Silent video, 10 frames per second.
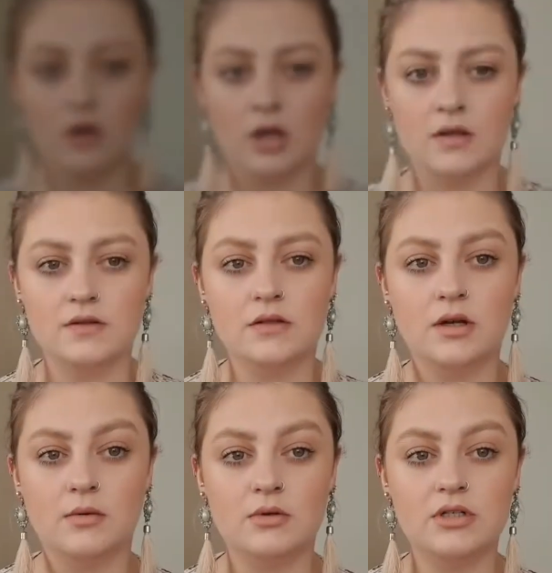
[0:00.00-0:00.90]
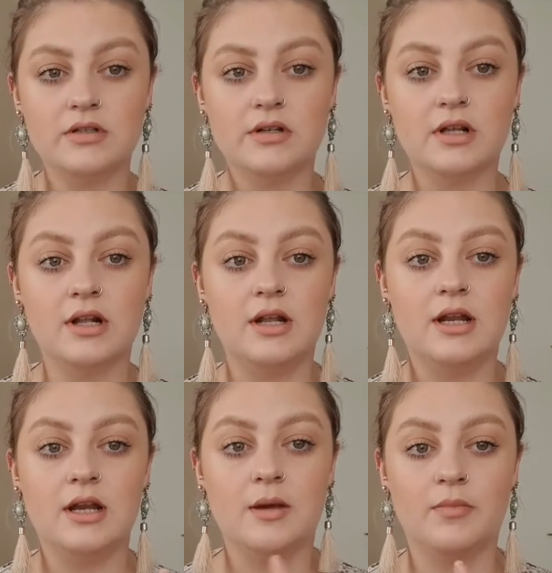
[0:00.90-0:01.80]
Okay, so now we're just going to
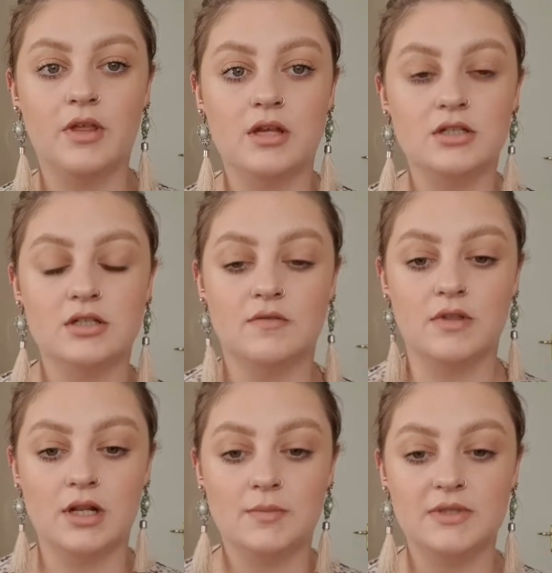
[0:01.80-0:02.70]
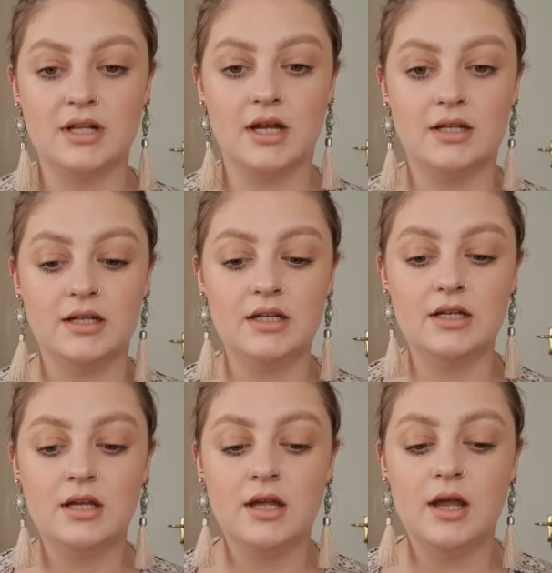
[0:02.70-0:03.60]
clean up the edges of the lip
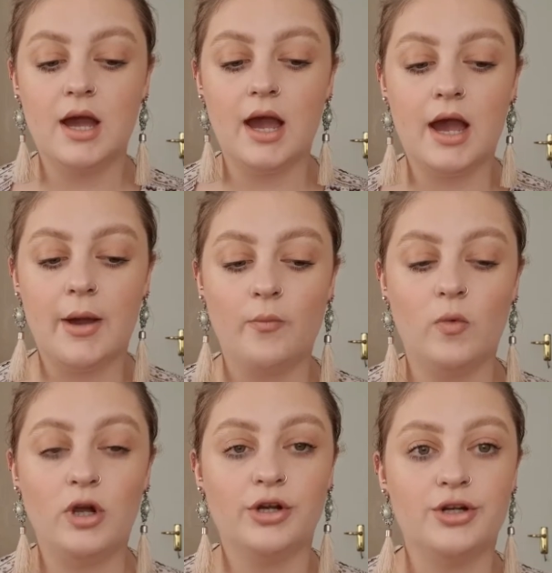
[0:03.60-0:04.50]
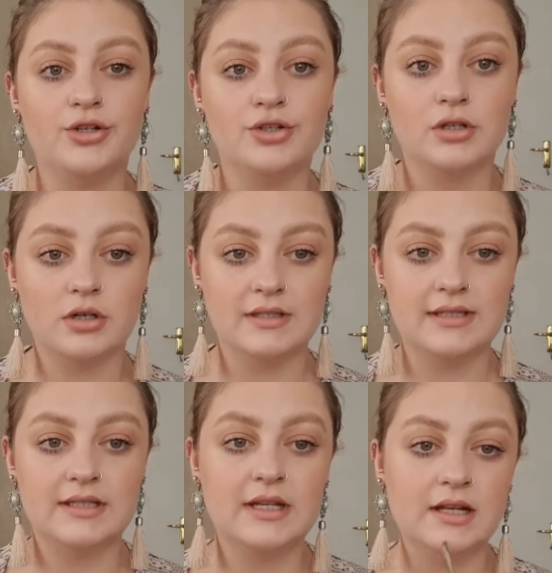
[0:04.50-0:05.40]
slightly. We're going to use a
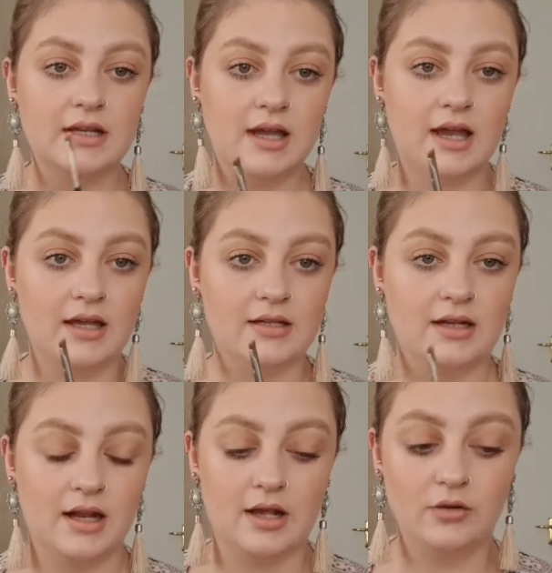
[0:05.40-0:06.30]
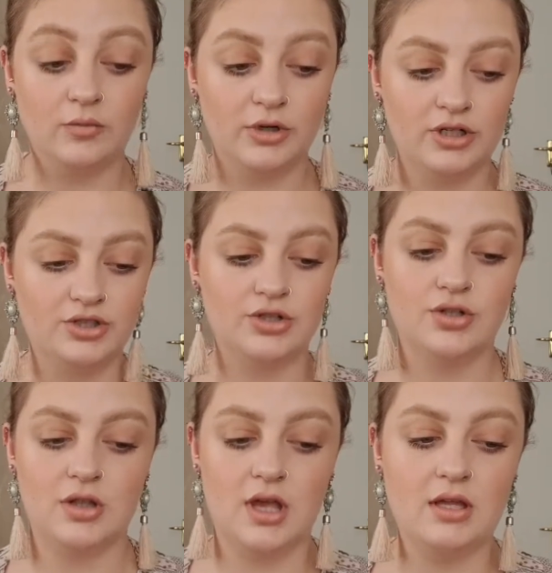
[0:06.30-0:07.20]
concealer and an angle brush to
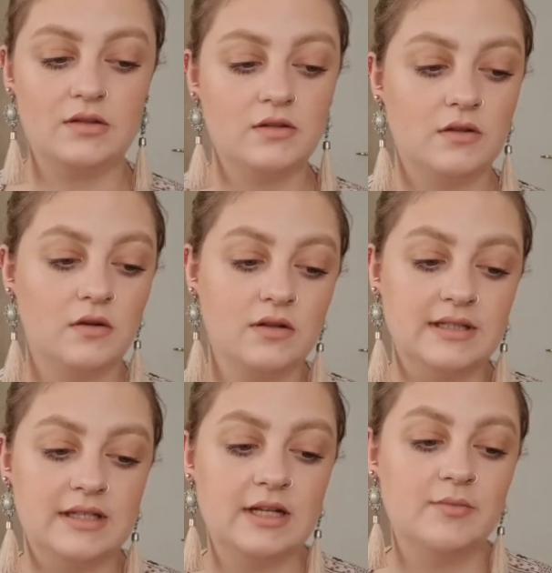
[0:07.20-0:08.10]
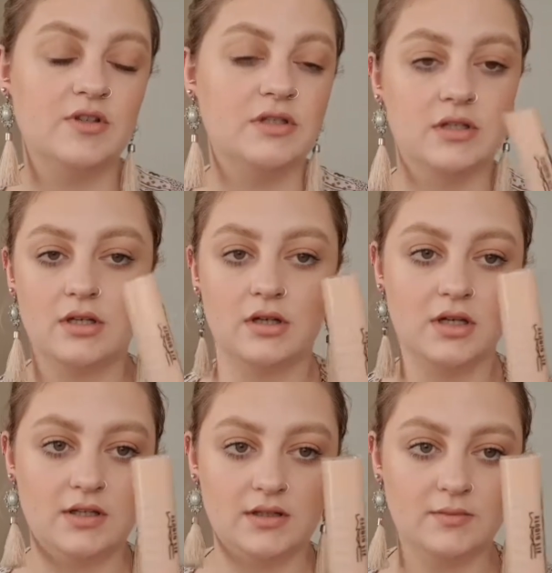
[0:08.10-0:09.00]
do that. So the concealer I'm using
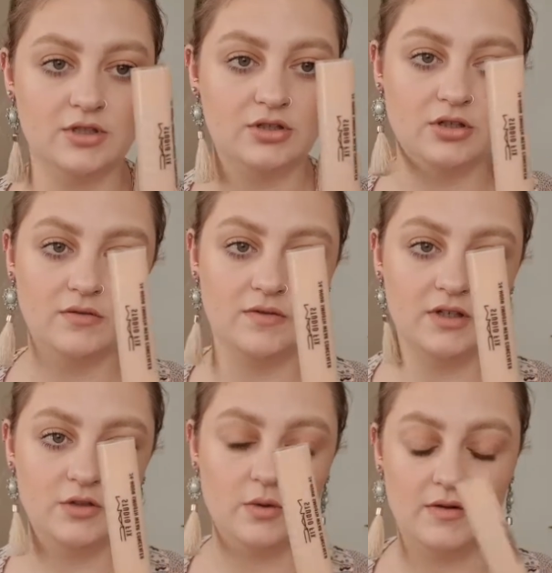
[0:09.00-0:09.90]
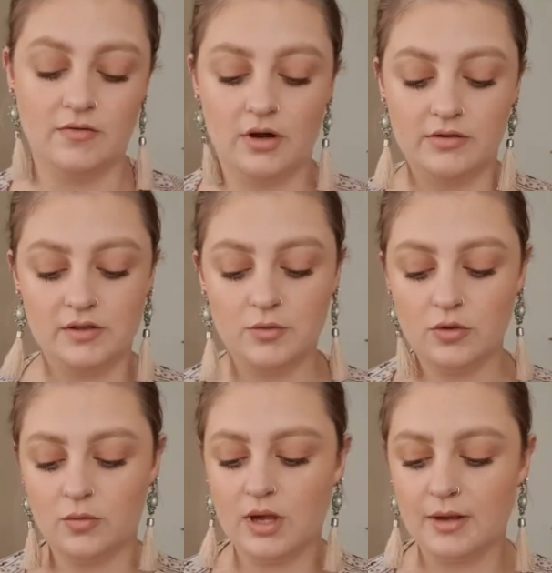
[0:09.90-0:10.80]
is my Studio Fix 24-Hour
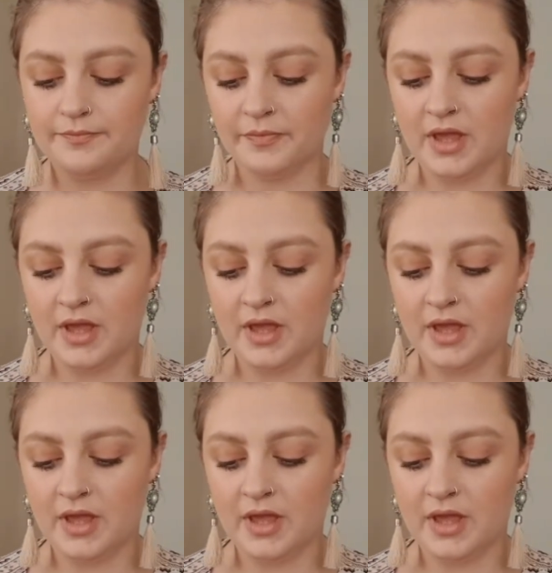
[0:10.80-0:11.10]
Smooth Wear,